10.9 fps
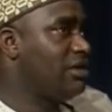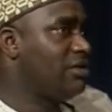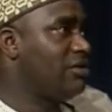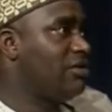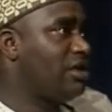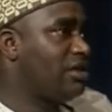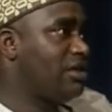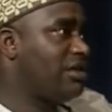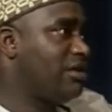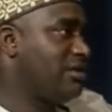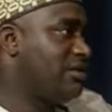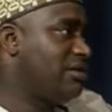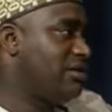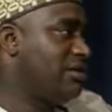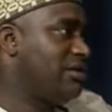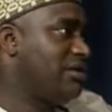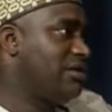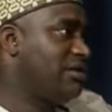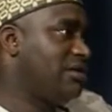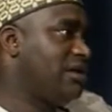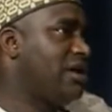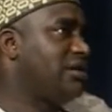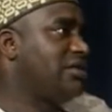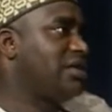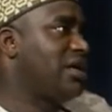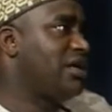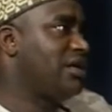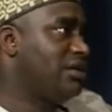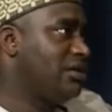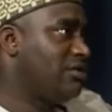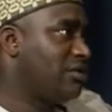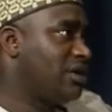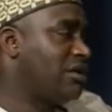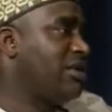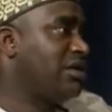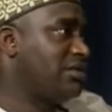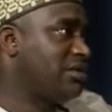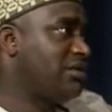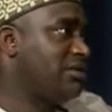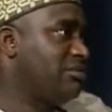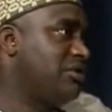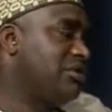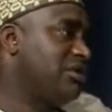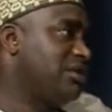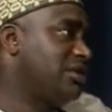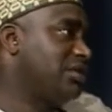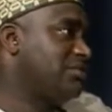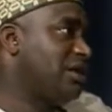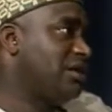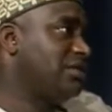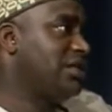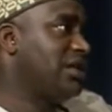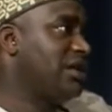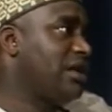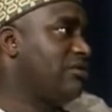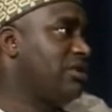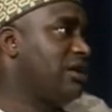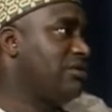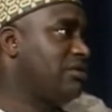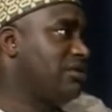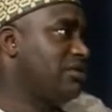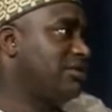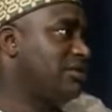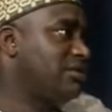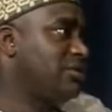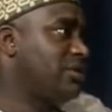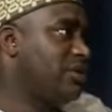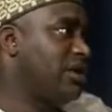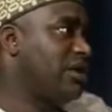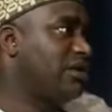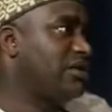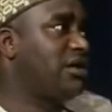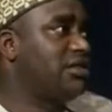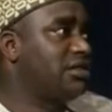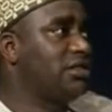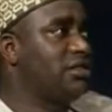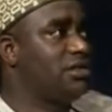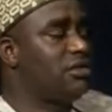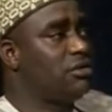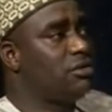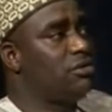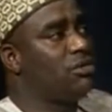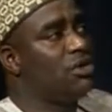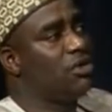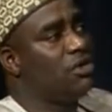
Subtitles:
and then the RTI lead on capacity building, transparency, and we are doing this. So we are transiting to,